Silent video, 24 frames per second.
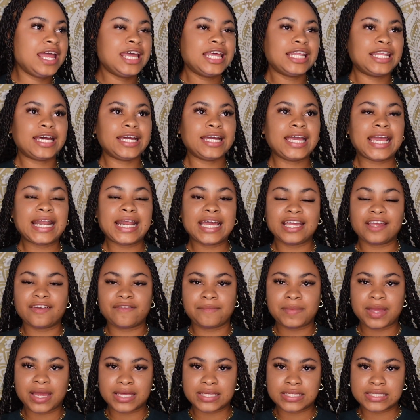That kind of gives
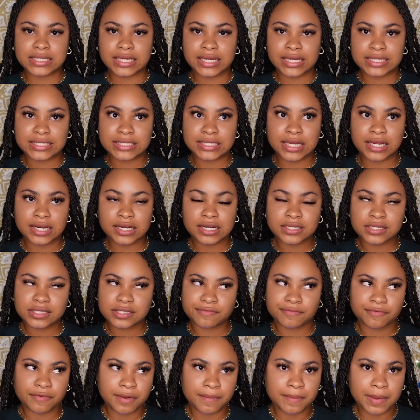me anxiety. And this is
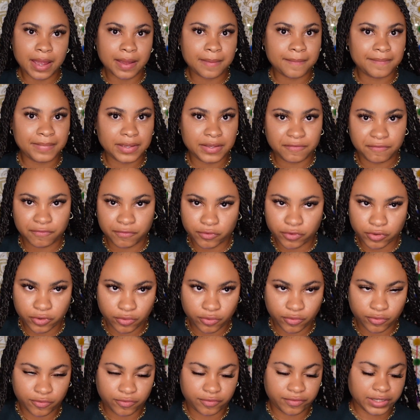from before
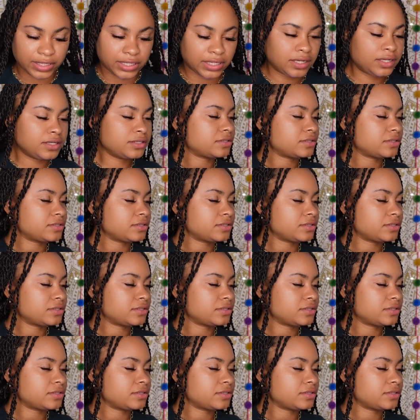COVID.